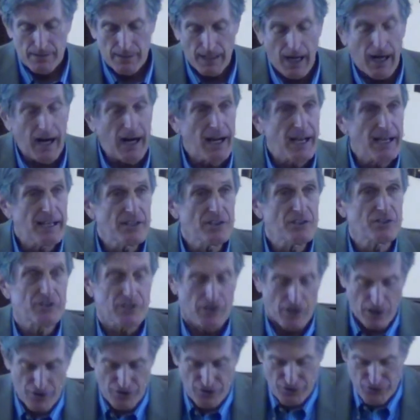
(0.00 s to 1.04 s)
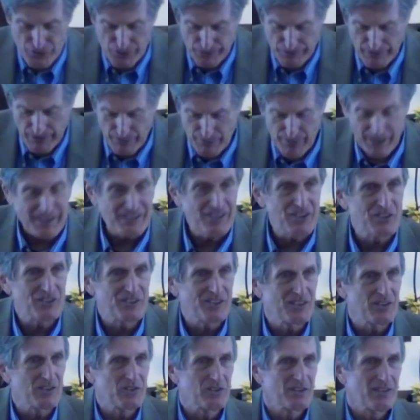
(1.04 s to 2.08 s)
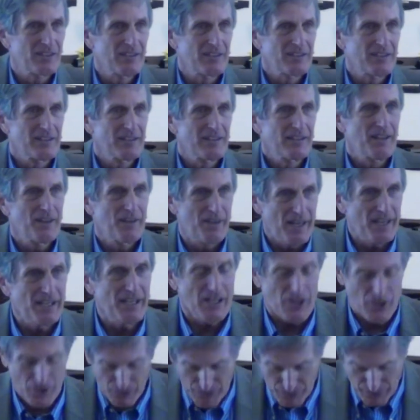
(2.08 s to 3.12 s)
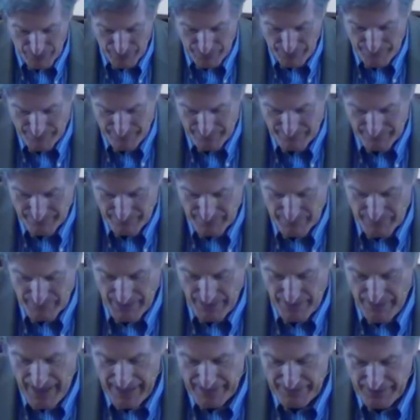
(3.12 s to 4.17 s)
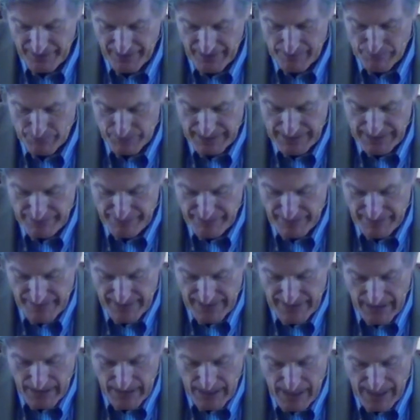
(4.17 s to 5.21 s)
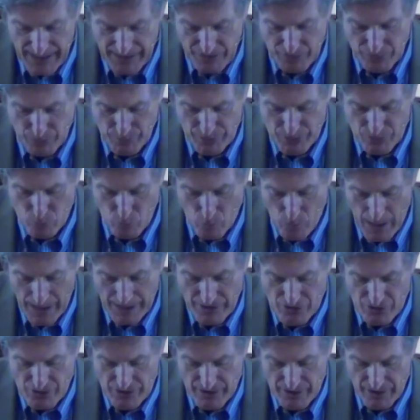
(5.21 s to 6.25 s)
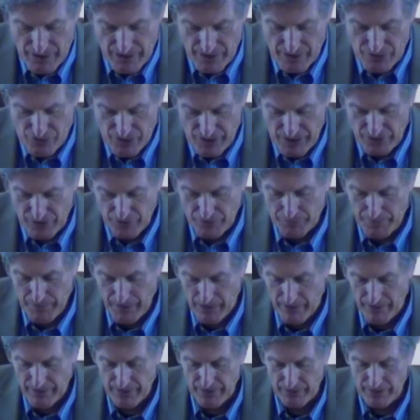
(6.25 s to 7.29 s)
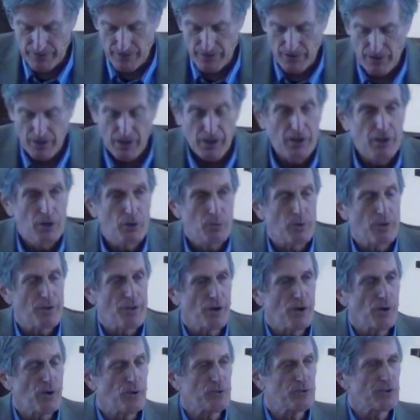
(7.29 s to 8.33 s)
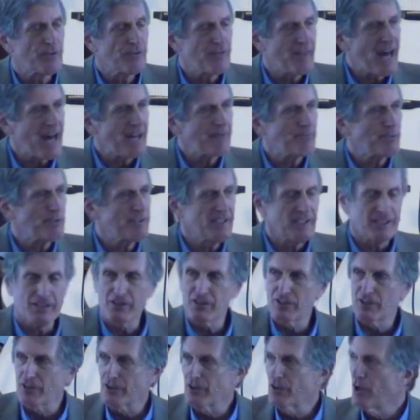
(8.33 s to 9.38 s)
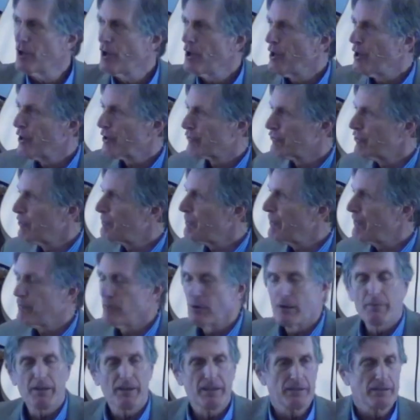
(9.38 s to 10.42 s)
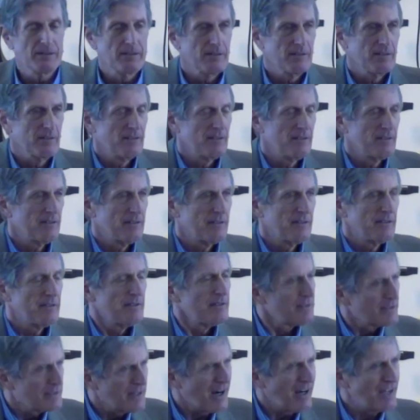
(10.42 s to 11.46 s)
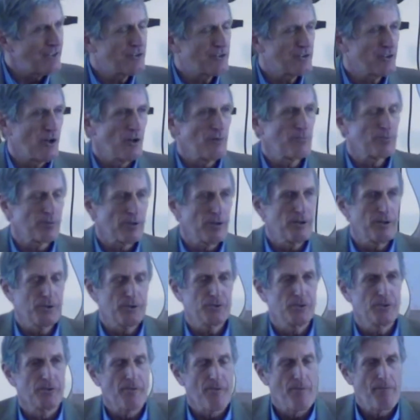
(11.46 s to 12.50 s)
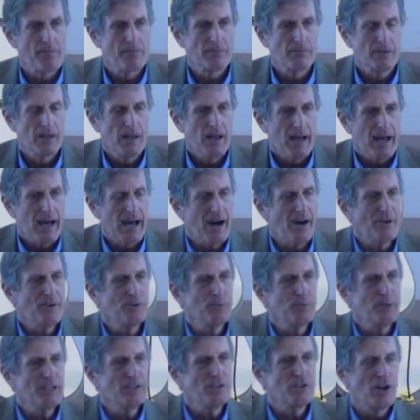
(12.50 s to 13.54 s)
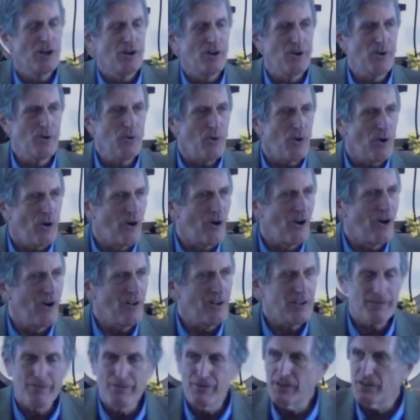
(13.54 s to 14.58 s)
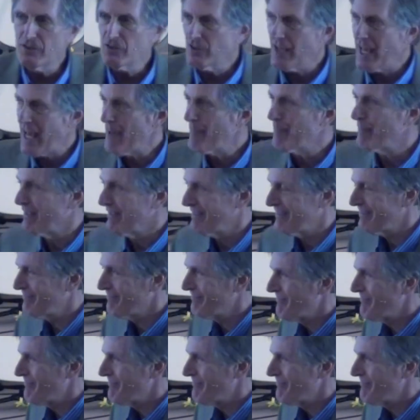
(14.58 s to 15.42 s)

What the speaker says: Eyes are surer witnesses than ears. And that terrible evening, the eyes which watched Jesus' burial were those of that particular group of women. God's GoPros. How do we know all of this happened?